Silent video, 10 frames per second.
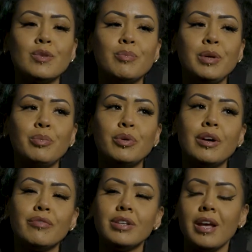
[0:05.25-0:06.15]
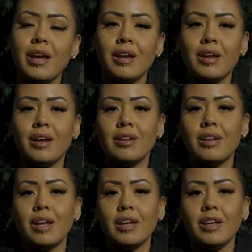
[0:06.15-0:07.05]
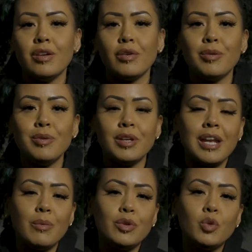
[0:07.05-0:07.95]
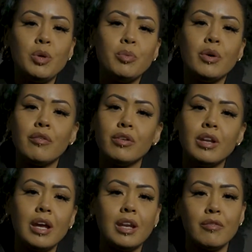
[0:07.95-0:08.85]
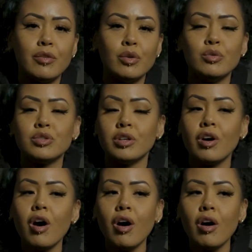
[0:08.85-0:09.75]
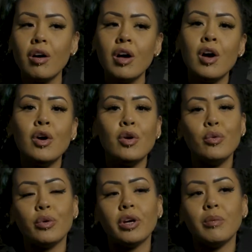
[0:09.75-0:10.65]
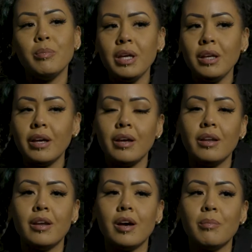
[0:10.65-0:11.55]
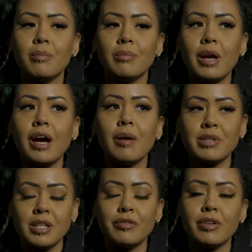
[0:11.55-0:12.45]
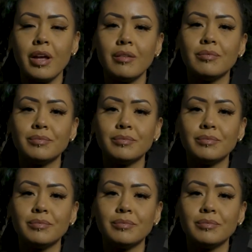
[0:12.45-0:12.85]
with people every day and like, you know, communicating with new people every day. Never know who's gonna call, who we're gonna meet, and yeah, I'm excited for that.